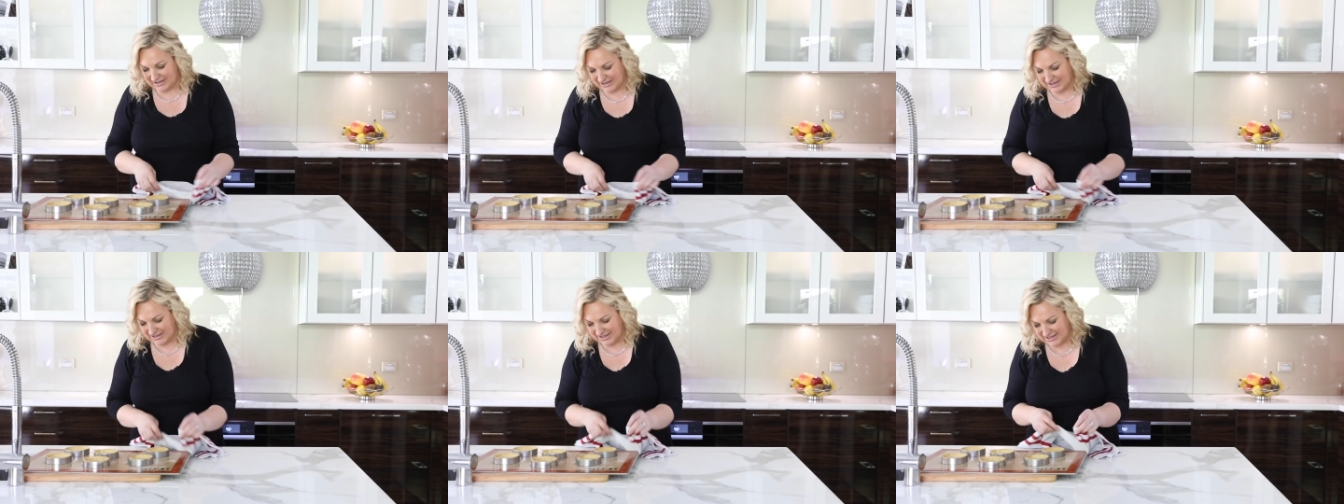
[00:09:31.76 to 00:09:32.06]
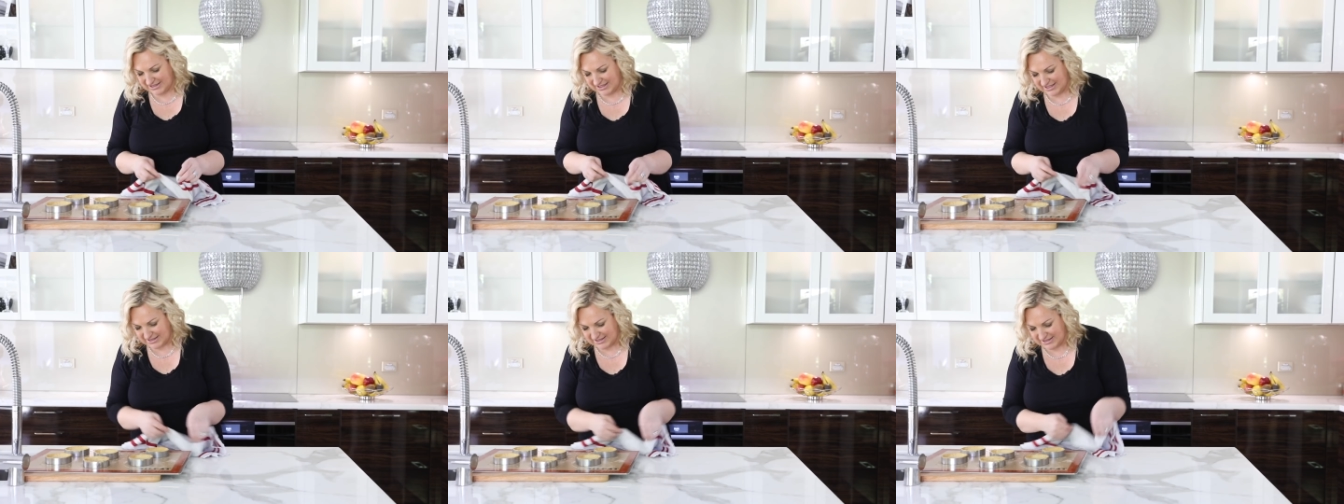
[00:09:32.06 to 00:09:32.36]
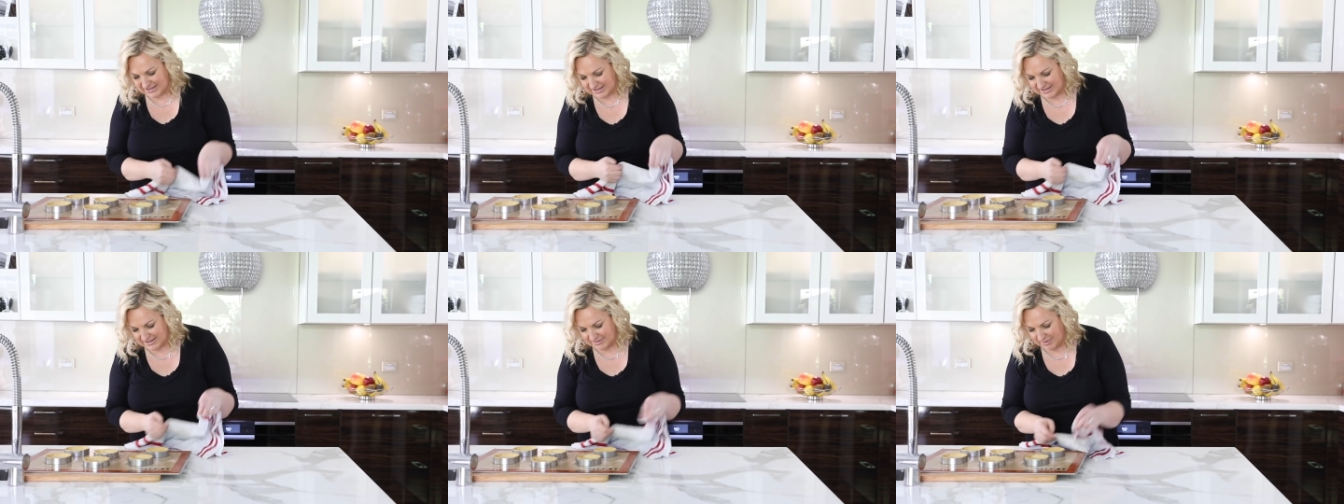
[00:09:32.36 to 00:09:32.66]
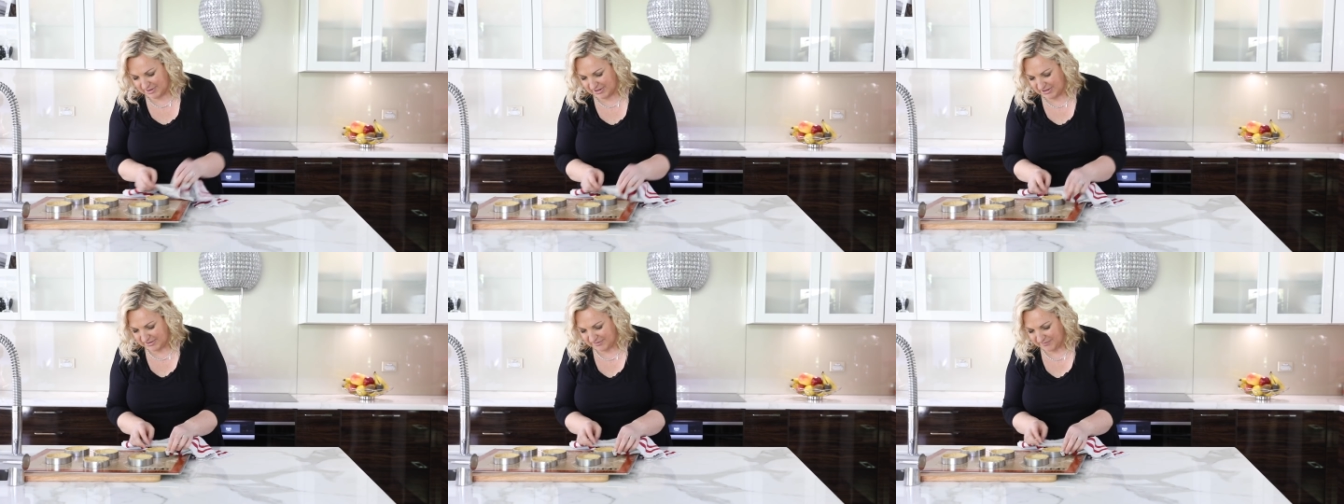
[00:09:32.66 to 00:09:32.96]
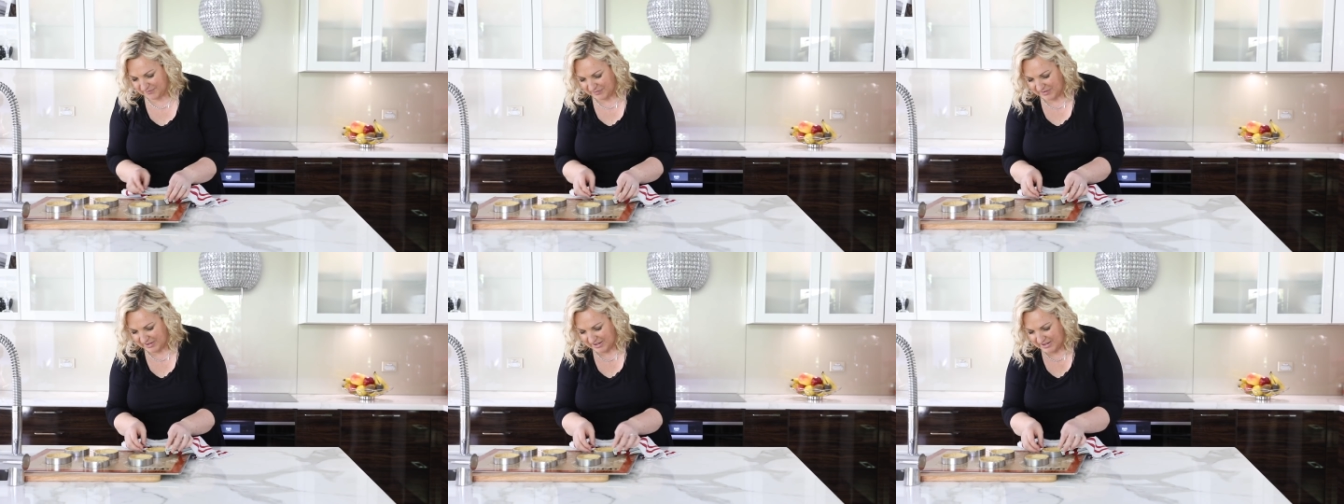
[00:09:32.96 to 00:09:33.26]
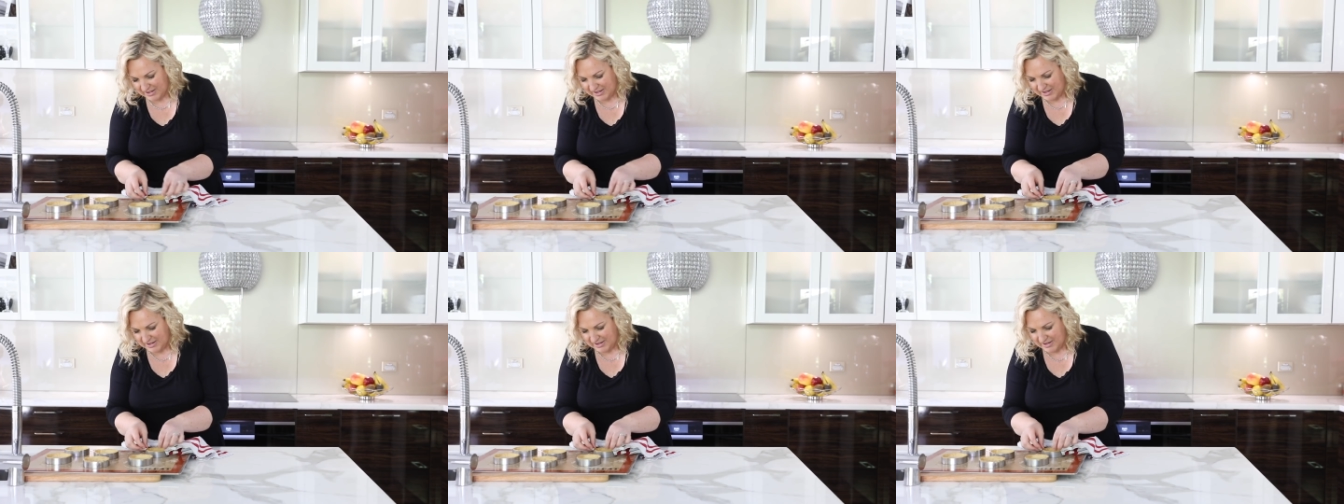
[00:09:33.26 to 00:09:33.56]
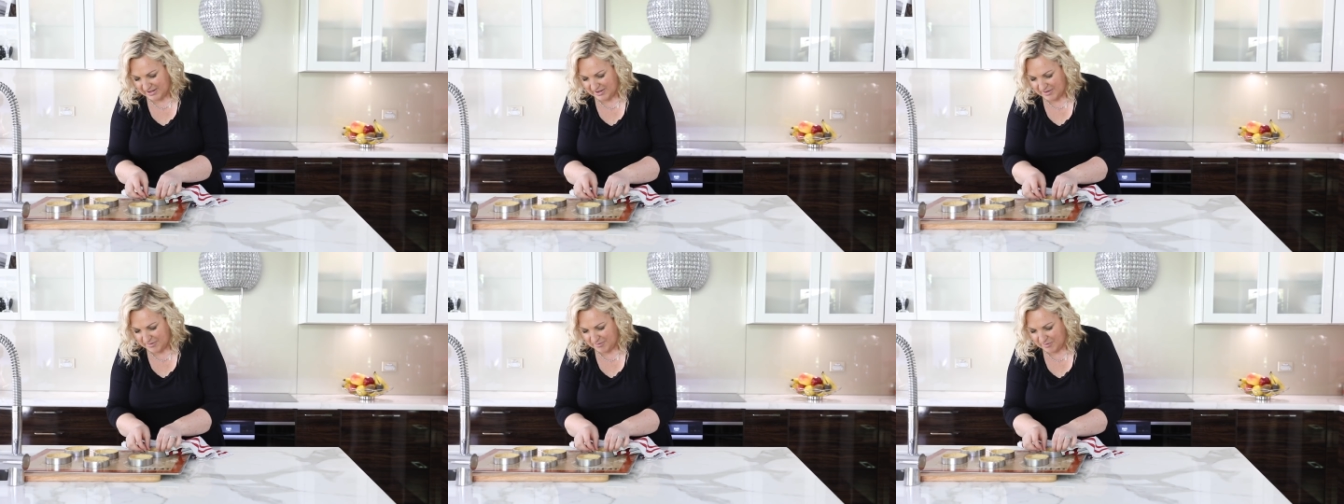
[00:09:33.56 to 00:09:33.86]
Let's test this one.
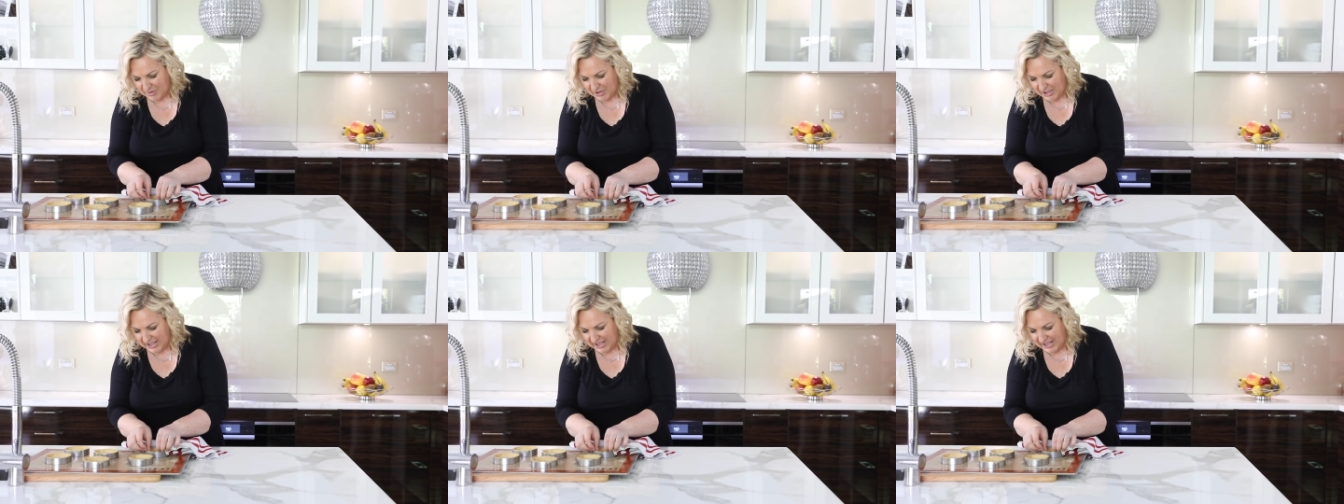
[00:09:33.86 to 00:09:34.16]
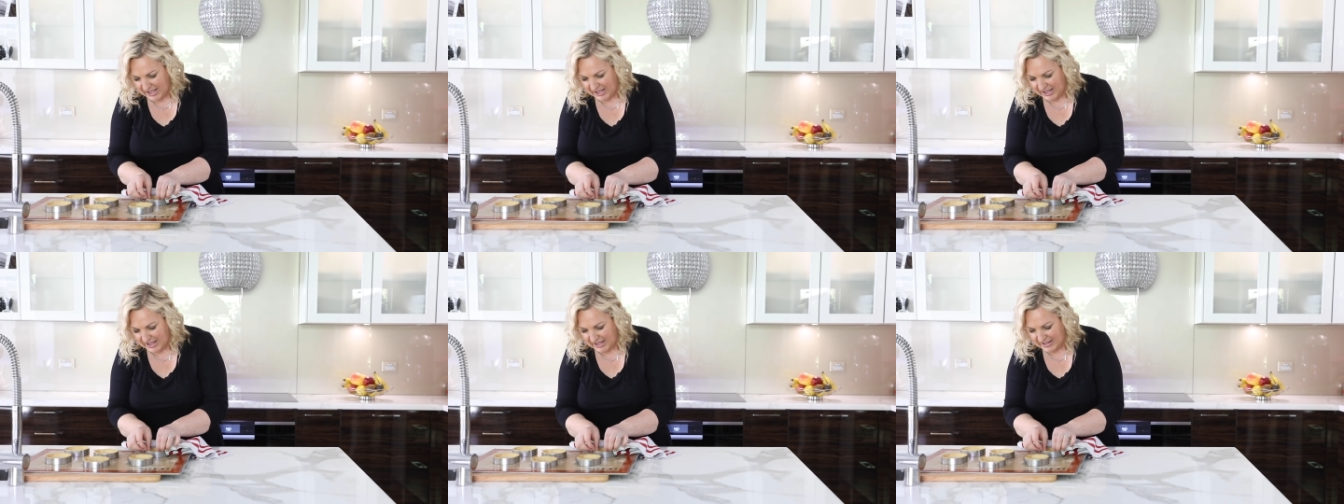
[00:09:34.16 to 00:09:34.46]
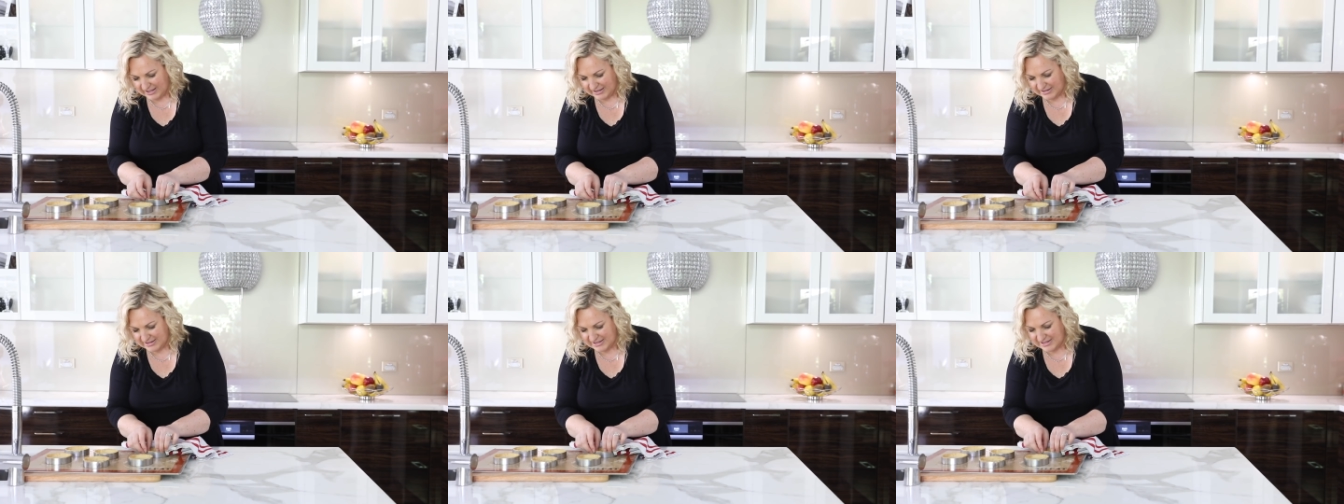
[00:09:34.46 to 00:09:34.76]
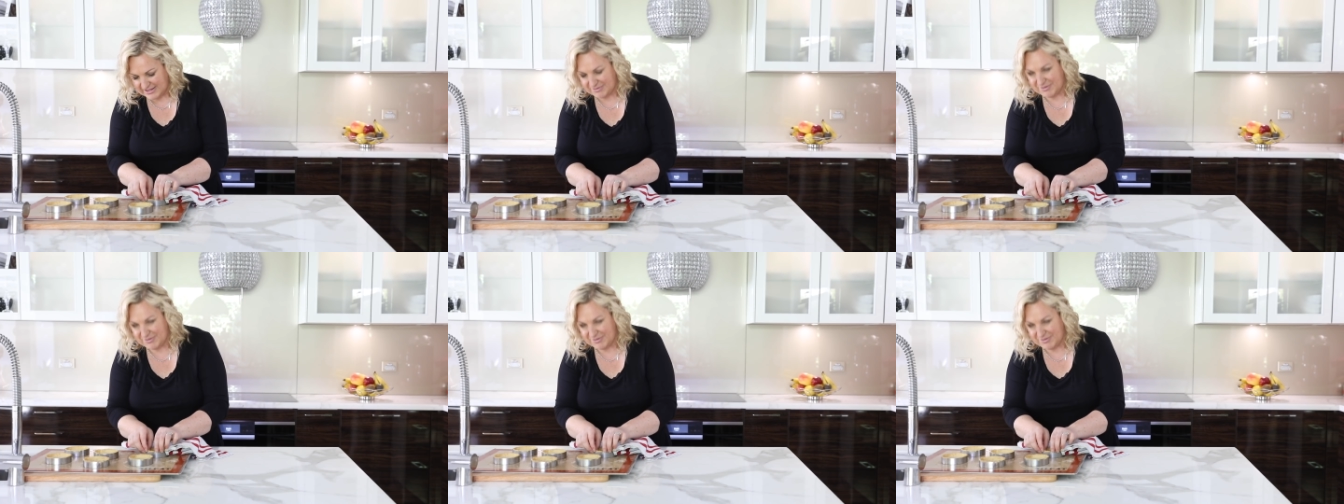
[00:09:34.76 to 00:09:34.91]
My hands,